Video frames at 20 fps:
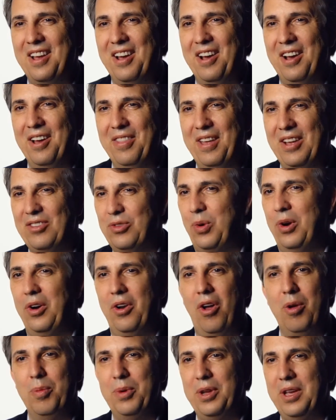That's where
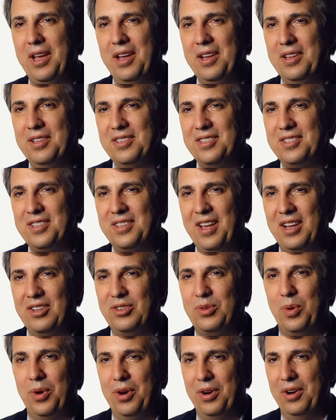it all begins.
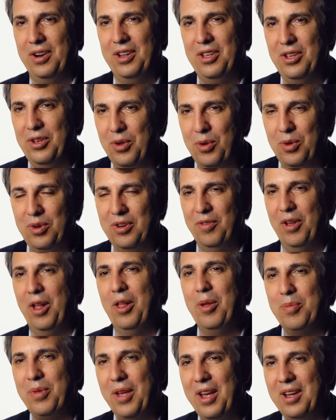That's where you
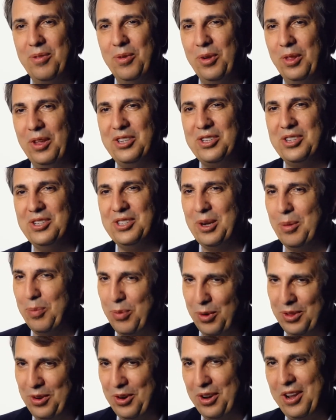develop that
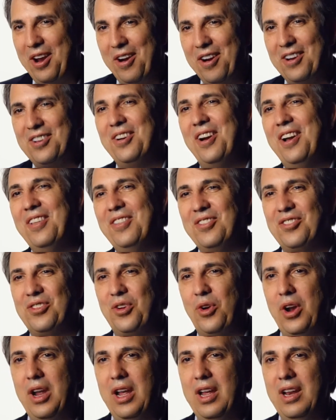relationship with your character on the
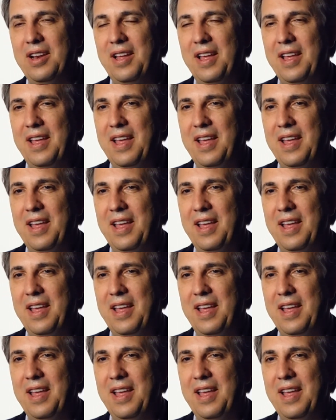screen.